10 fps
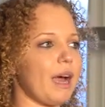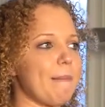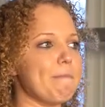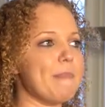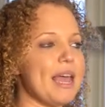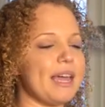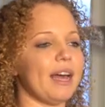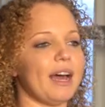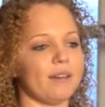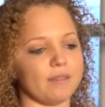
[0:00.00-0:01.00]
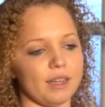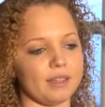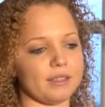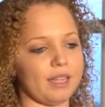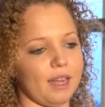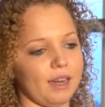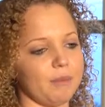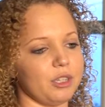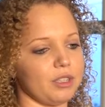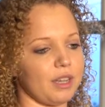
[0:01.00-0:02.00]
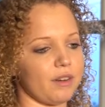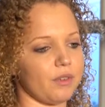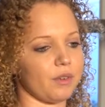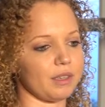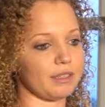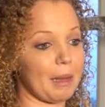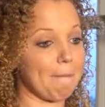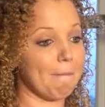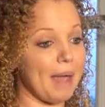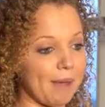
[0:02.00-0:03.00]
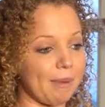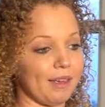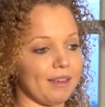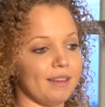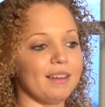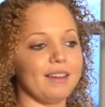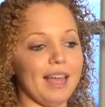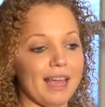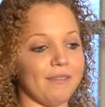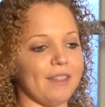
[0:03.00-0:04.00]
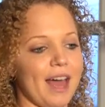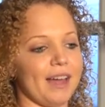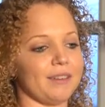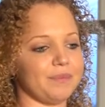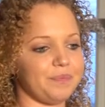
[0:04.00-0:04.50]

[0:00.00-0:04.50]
I may have like 10 images out of focus. Maybe, if that.